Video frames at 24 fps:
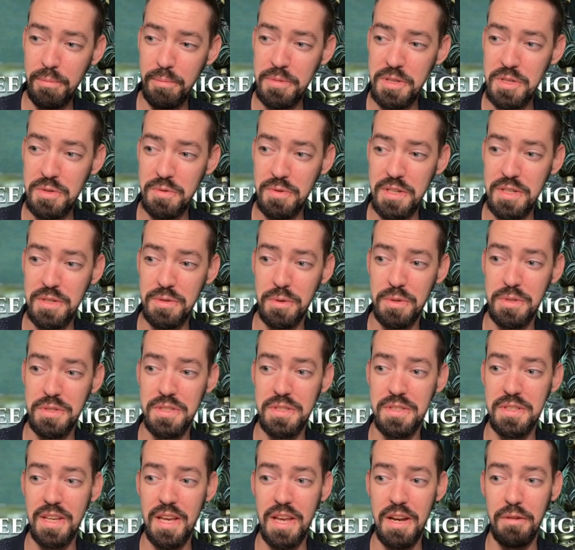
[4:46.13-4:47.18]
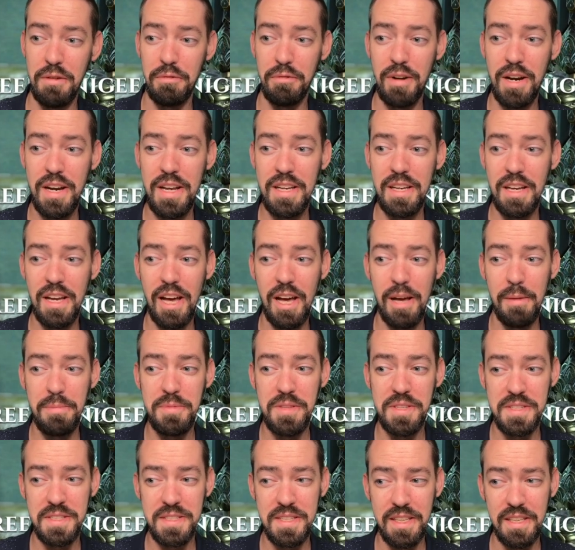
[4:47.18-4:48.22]
these resources and rank up
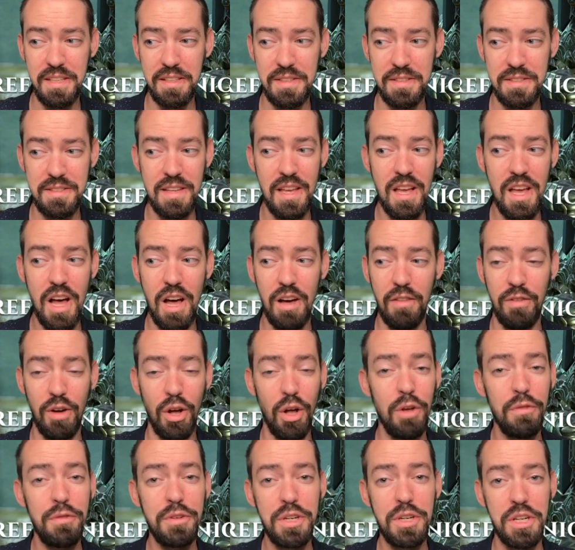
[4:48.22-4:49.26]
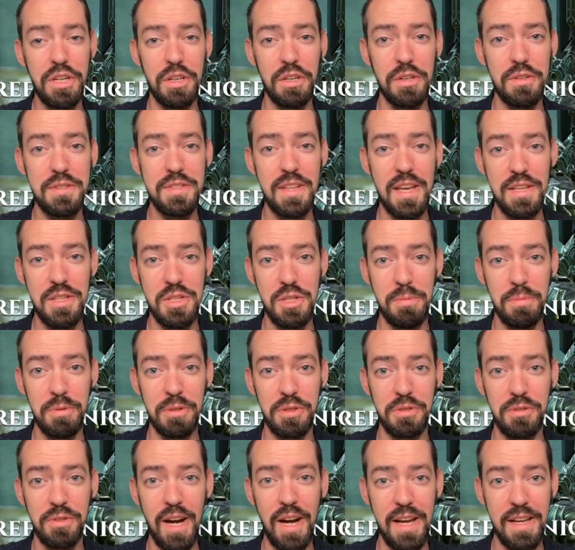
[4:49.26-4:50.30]
the skills of all of your heroes as you
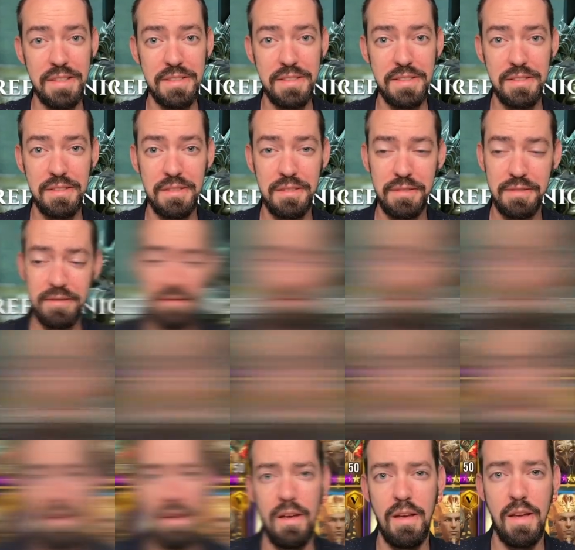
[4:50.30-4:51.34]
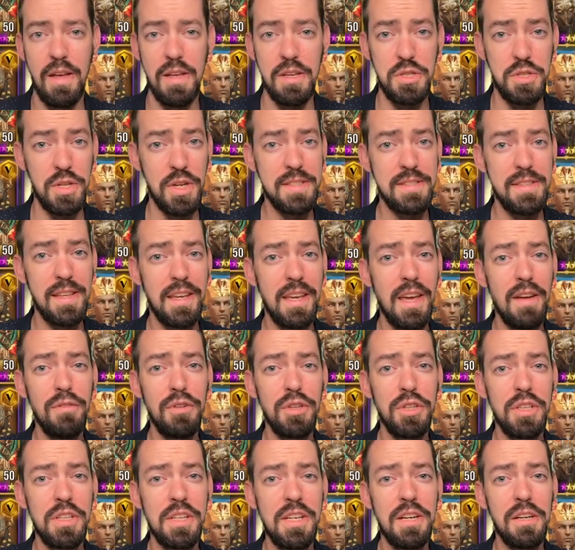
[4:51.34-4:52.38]
progress. And just like every
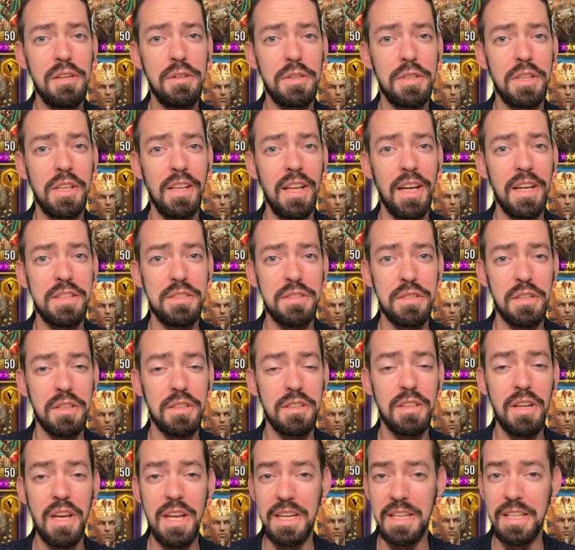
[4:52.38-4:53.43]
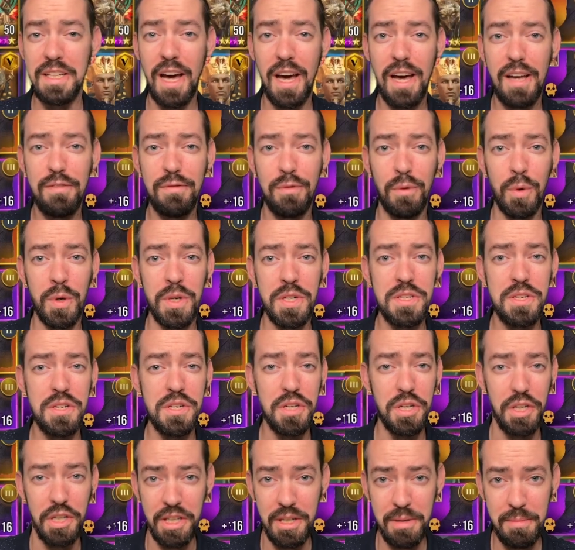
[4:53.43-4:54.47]
good hero collector, in Godforge,
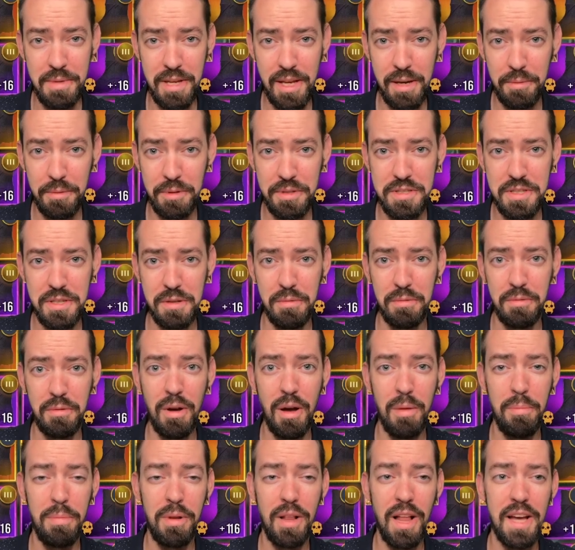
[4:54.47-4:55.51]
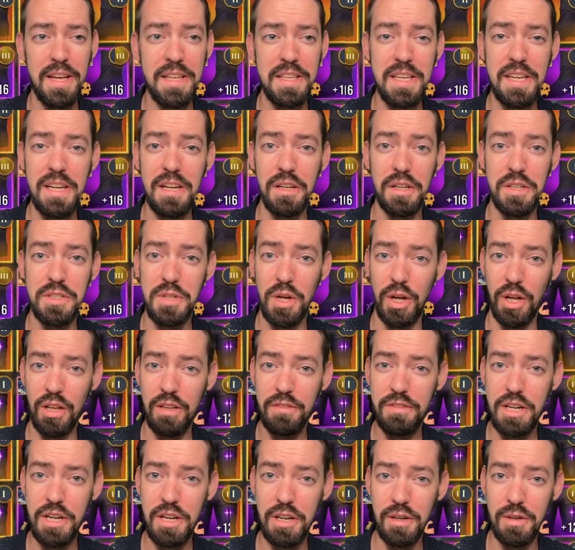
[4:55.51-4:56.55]
you're going to be able to apply gear to all
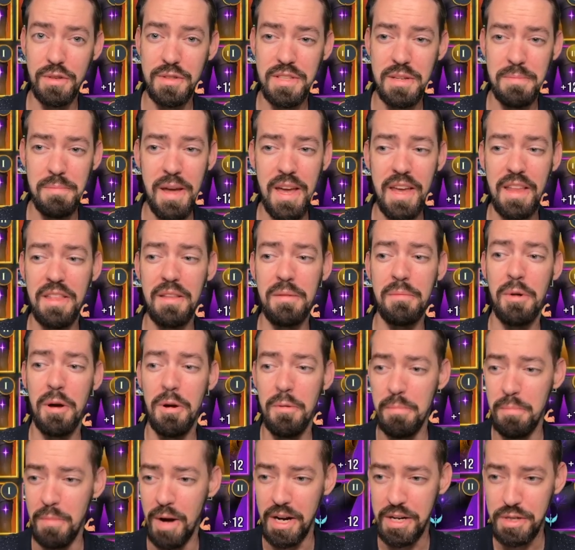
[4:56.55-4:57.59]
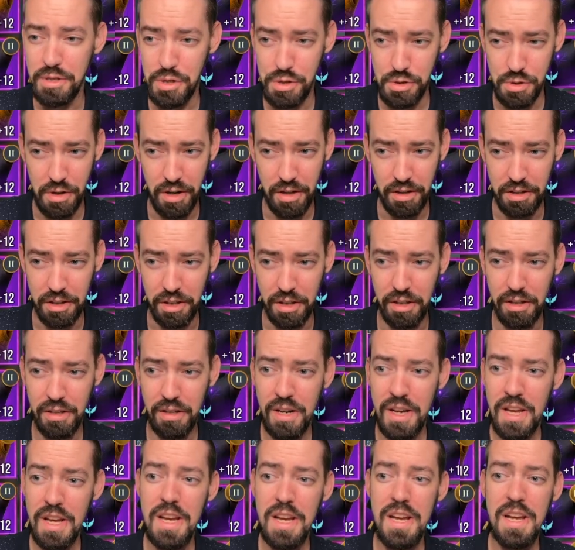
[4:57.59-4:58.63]
of your heroes to make them much stronger.
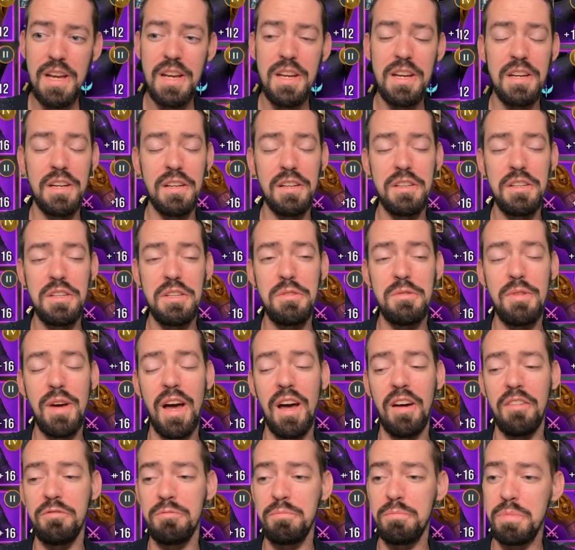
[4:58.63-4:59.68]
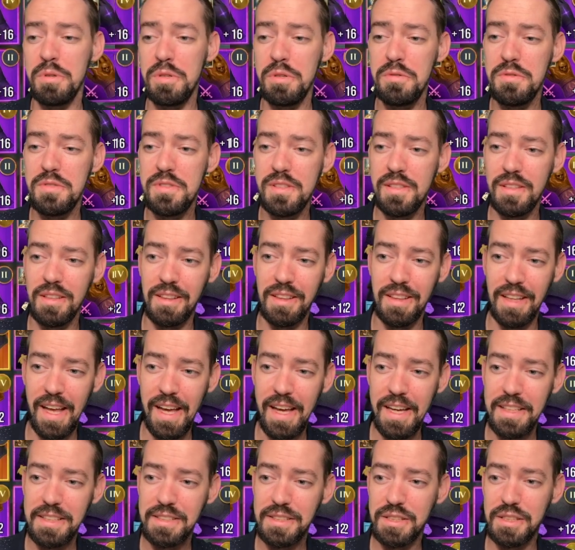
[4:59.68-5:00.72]
Here you have boots,
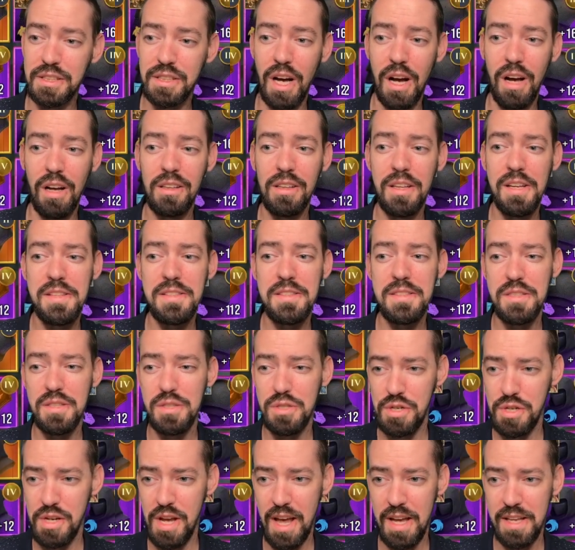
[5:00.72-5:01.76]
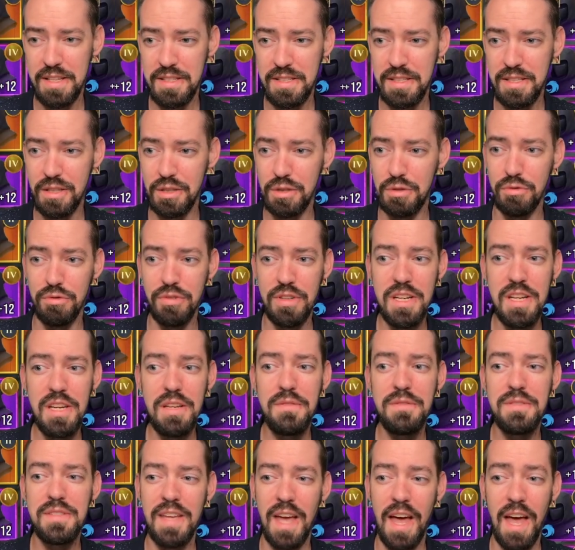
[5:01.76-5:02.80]
legs, gauntlets, chests,
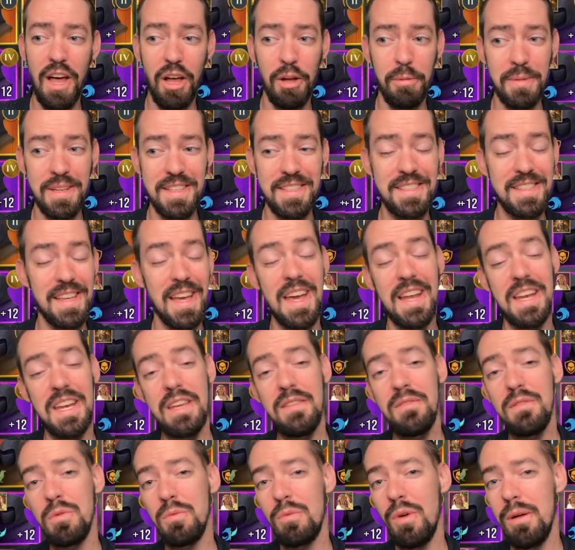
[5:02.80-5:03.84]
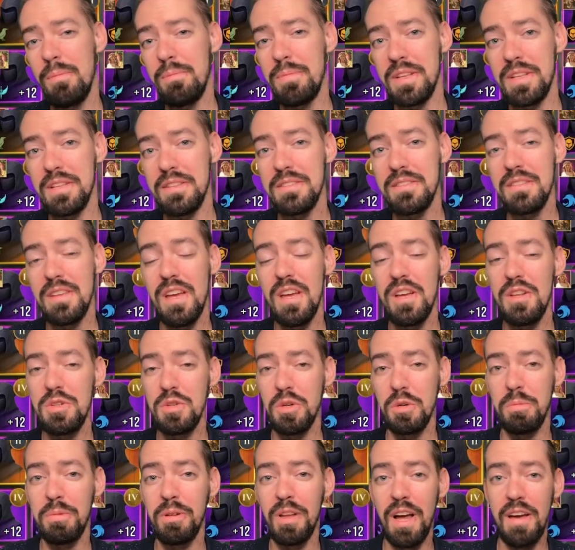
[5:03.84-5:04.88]
greaves, helmets, and even weapons
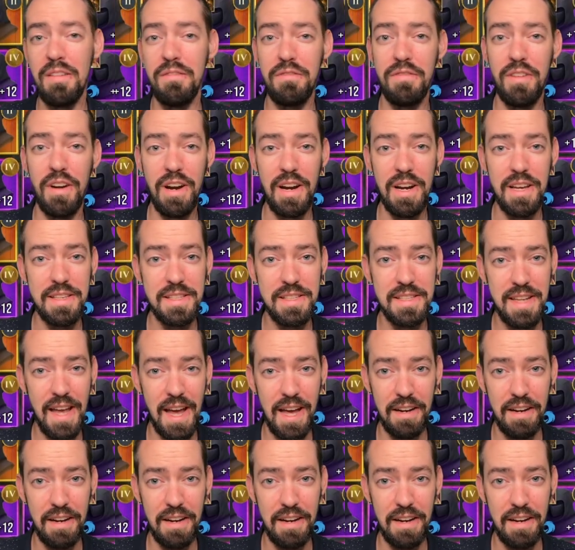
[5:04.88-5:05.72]
to apply various stat